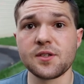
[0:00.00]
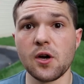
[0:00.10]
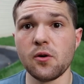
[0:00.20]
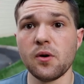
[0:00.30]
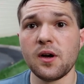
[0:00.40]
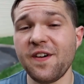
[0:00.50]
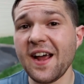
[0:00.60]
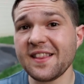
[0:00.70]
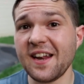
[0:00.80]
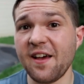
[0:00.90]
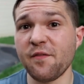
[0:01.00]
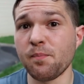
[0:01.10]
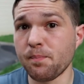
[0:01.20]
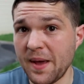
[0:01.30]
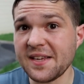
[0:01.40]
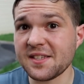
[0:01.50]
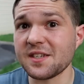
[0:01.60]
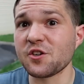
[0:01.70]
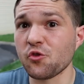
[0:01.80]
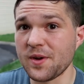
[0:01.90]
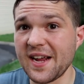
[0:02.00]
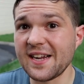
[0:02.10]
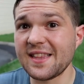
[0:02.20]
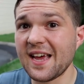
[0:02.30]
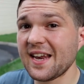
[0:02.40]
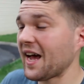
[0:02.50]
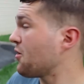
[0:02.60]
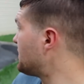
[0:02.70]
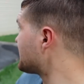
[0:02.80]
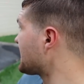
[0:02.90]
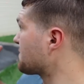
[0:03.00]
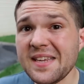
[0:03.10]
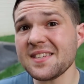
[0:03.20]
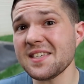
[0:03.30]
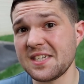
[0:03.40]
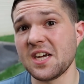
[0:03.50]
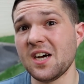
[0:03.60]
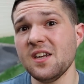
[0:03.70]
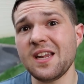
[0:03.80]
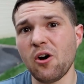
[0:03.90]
So the fact that I've basically created that now, and it's like basically done.